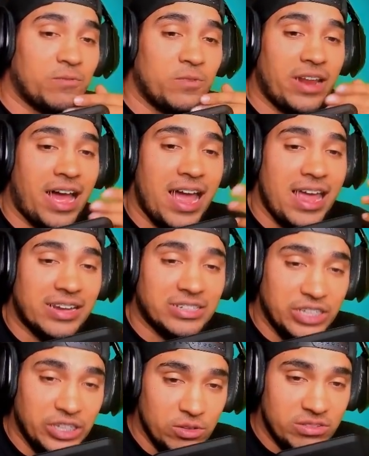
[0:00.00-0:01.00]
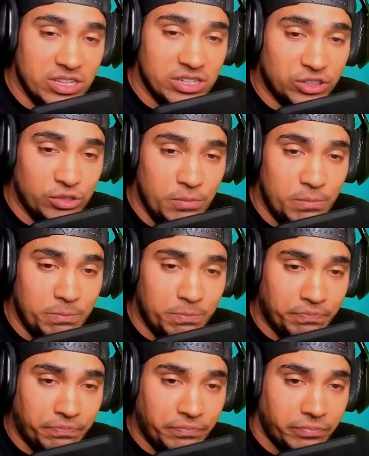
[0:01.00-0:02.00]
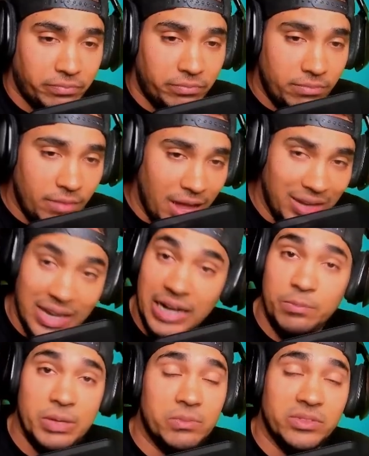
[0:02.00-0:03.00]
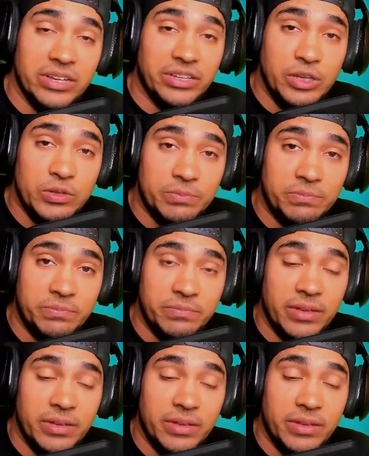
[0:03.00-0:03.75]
when I actually used this troop, a lot of people didn't use him.